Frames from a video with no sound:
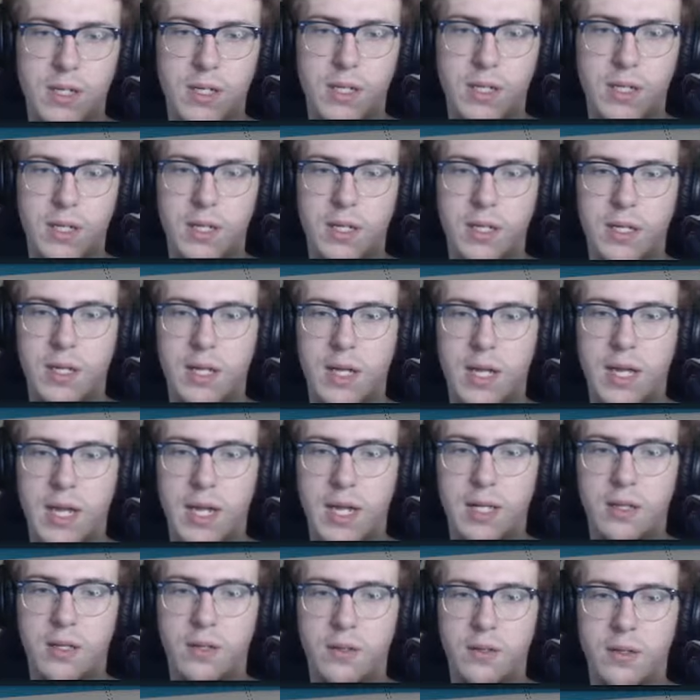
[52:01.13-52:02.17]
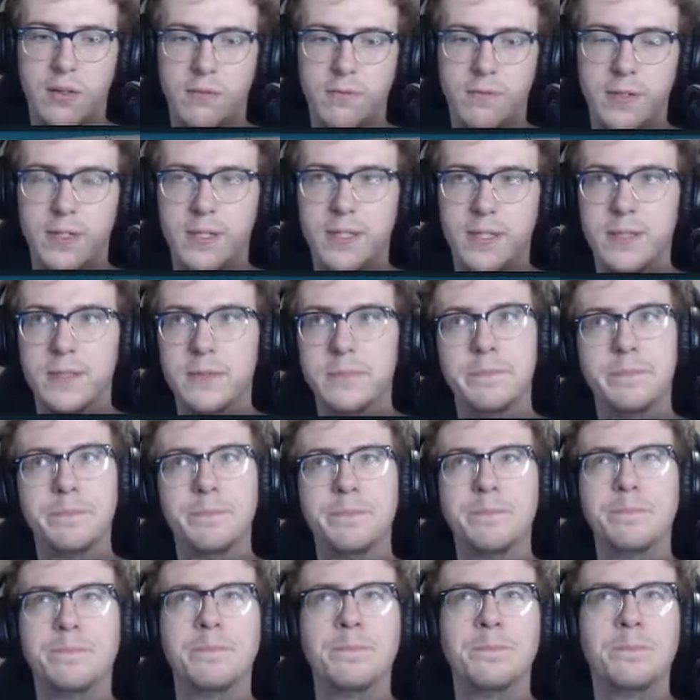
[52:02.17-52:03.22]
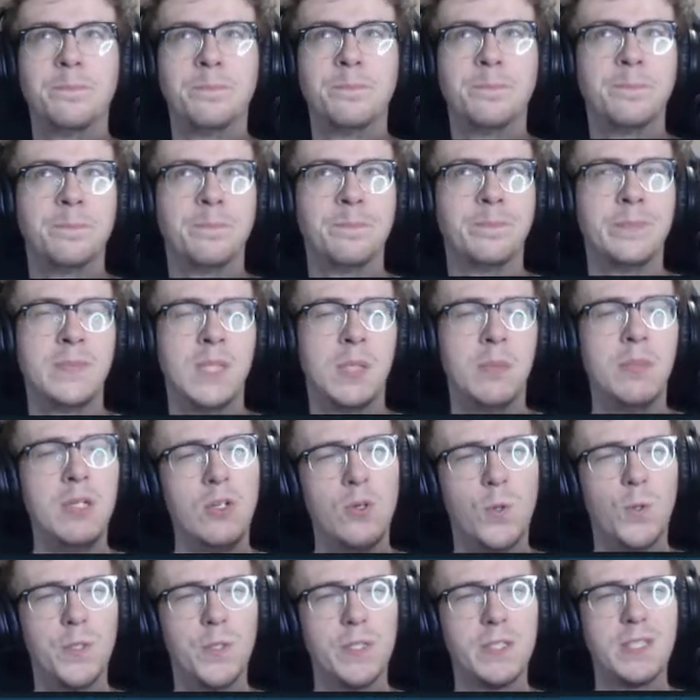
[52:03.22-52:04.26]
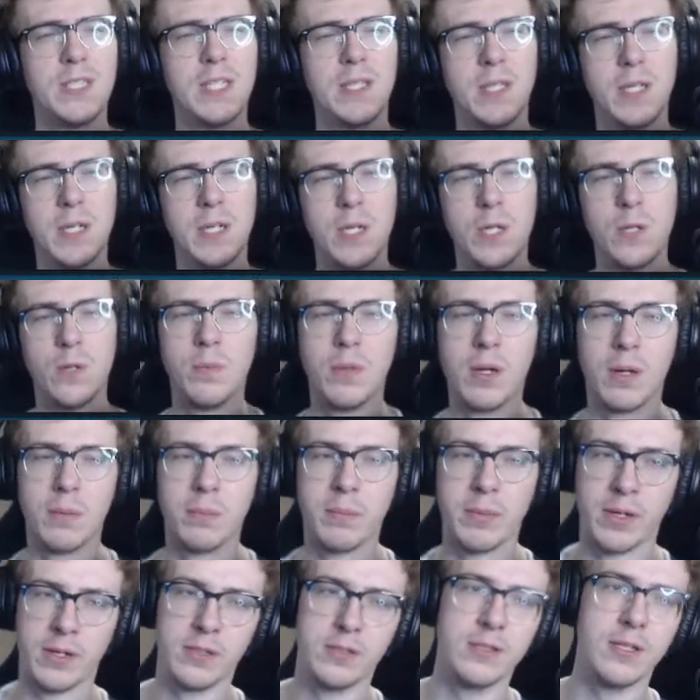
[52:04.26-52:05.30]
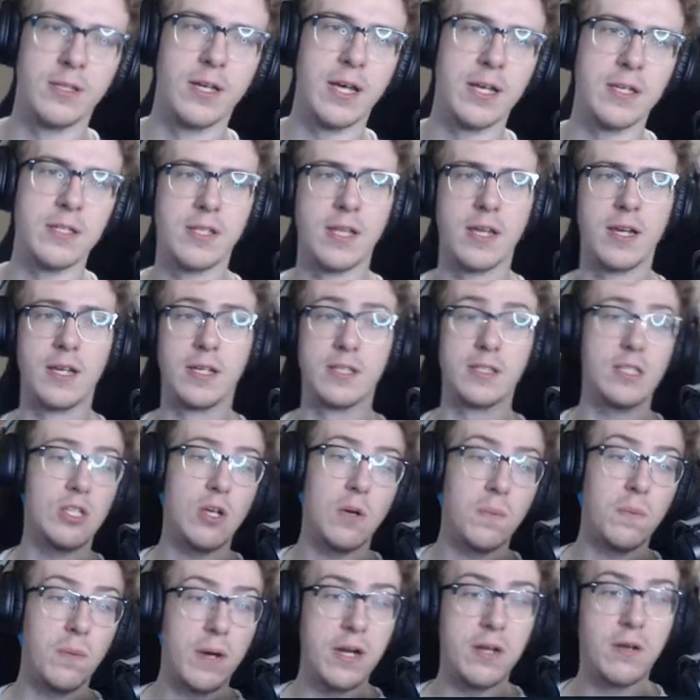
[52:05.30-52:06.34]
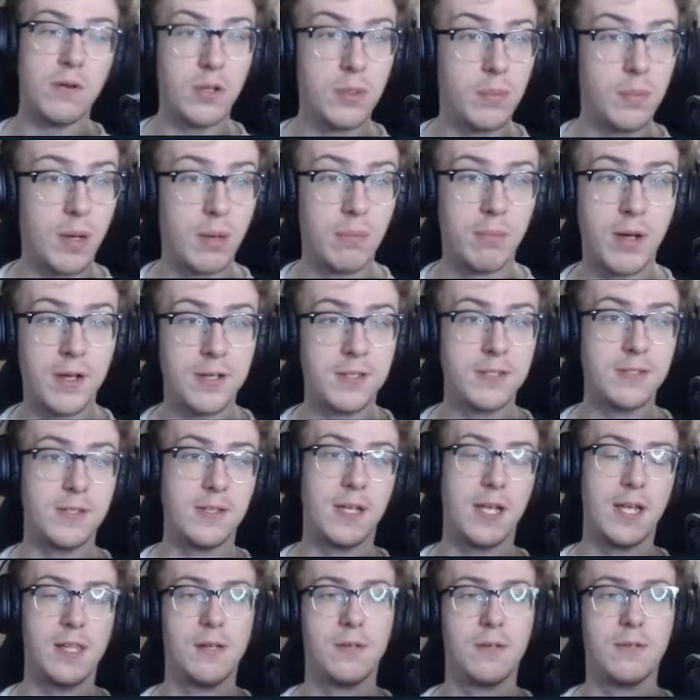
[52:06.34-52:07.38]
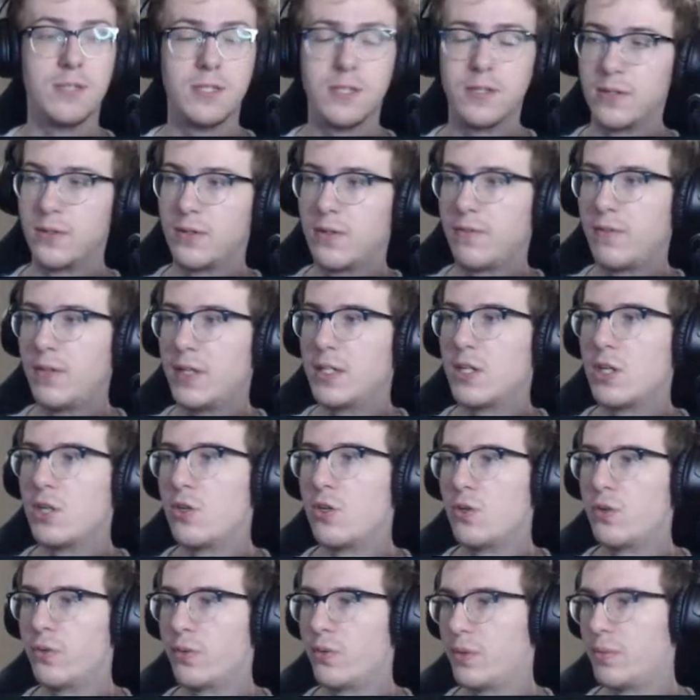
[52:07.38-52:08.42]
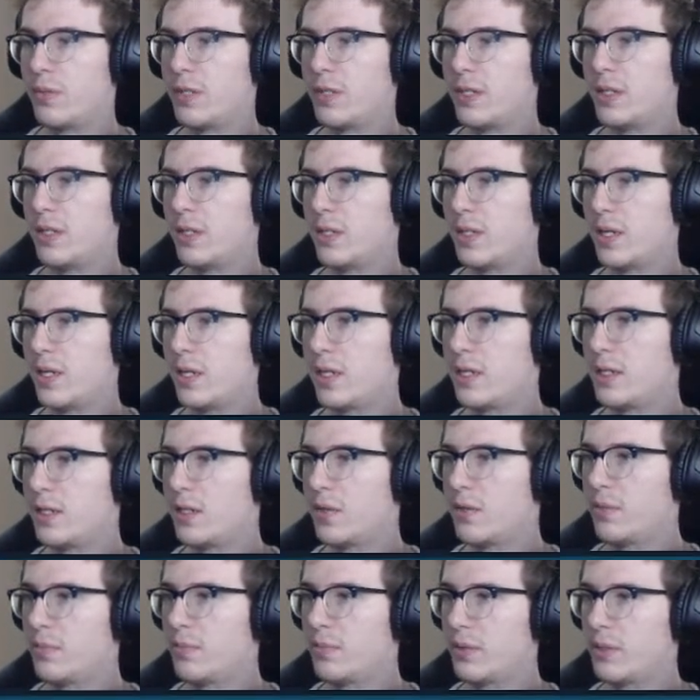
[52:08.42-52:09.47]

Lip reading: in Halo Infinite? It'd be cool to see it in the new Mombasa aesthetic, because it's already old Mombasa in Halo 2. I feel like new would be kind of dope.